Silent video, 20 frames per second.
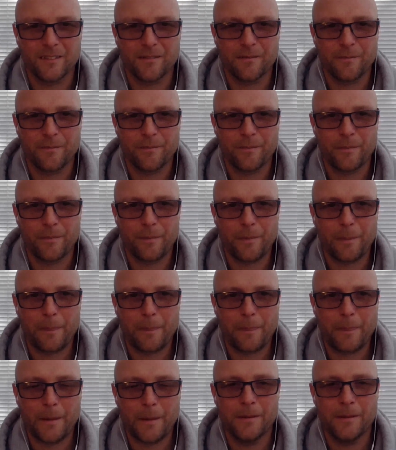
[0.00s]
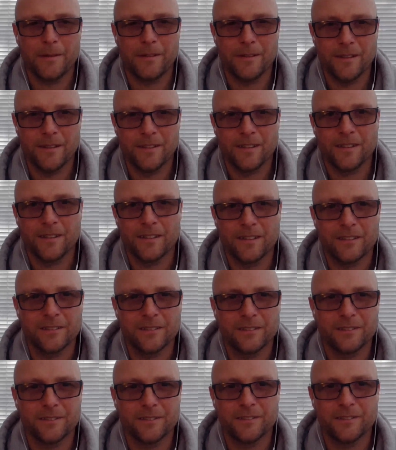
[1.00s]

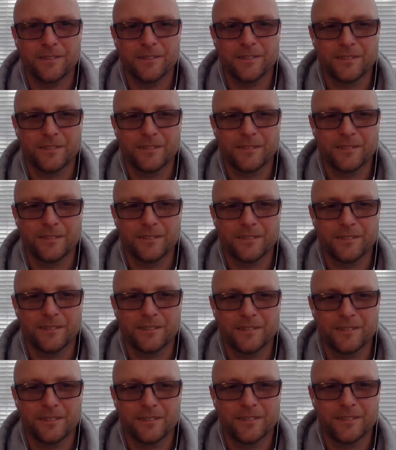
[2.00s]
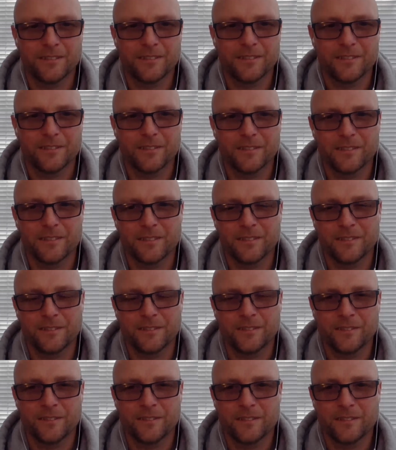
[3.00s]

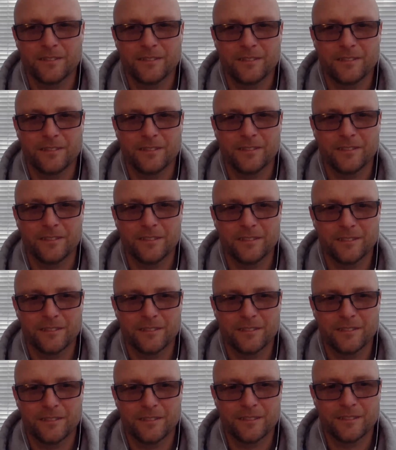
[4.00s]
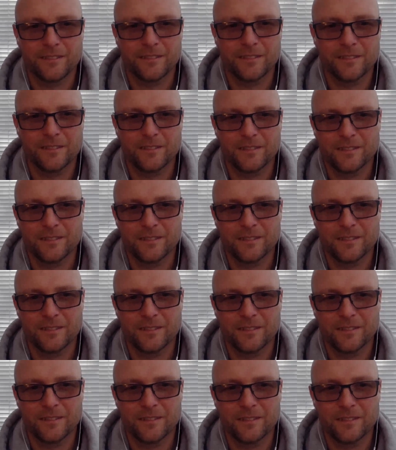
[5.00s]

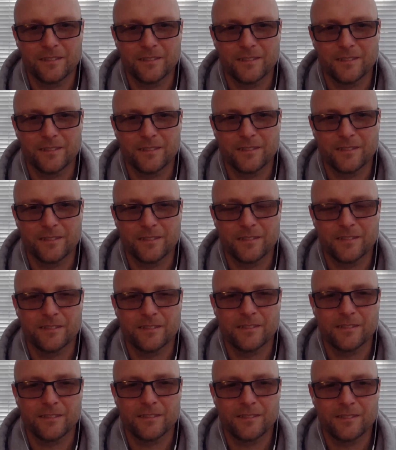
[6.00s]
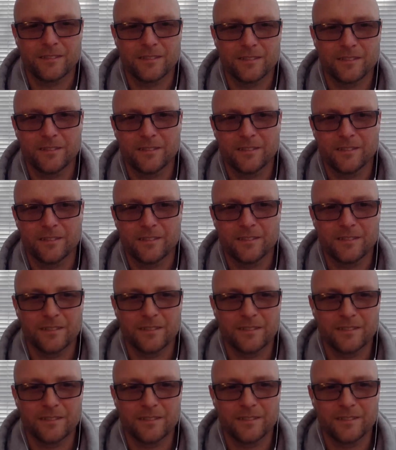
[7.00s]
No words are spoken by the person on screen.